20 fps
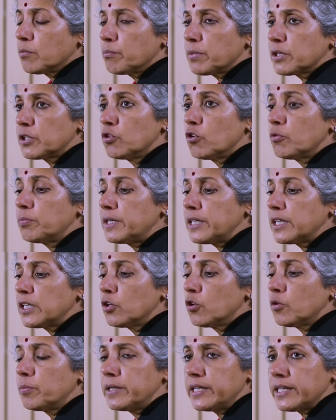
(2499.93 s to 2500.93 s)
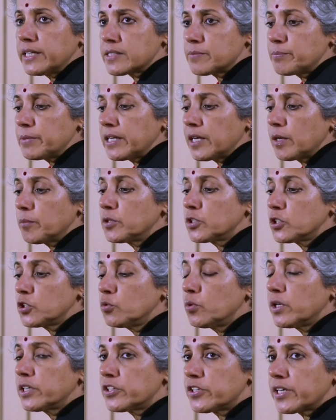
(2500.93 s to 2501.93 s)
But nobody globally has been able to
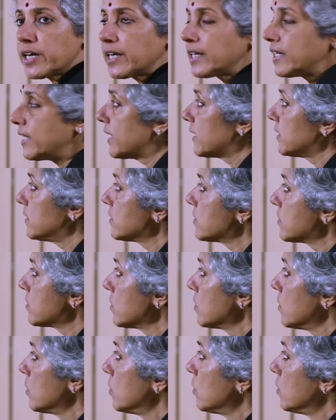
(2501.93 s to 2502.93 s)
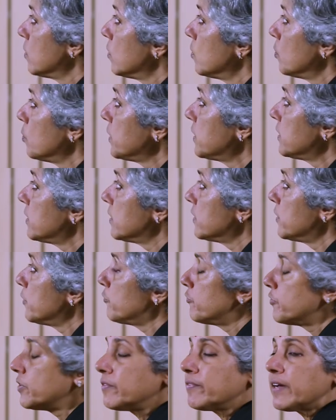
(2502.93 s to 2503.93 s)
do a trial like this with
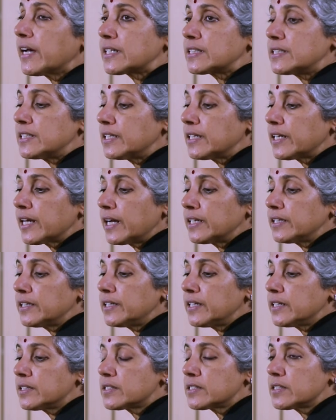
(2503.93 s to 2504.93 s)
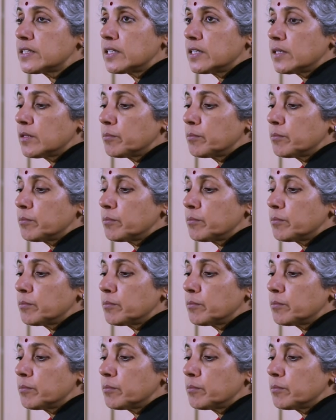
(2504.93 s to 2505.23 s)
different vaccine candidates.